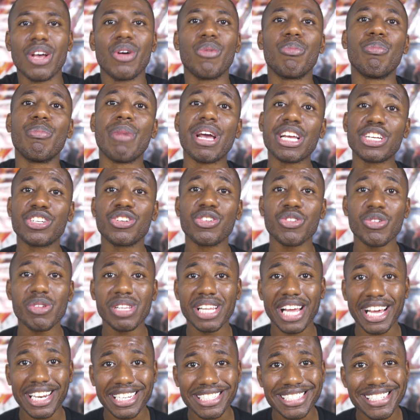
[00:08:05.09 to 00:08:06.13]
Make sure you
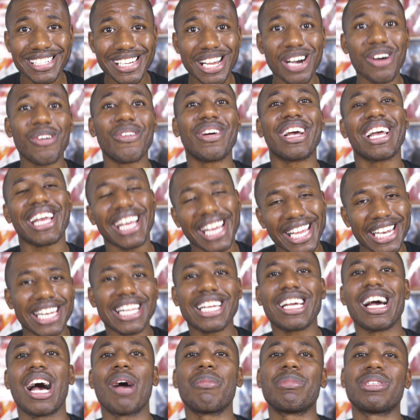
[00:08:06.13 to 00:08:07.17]
let us know in the
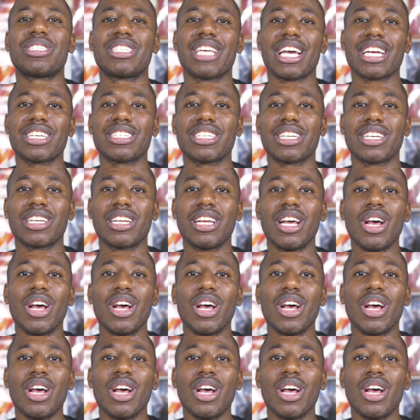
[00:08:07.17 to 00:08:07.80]
comment section.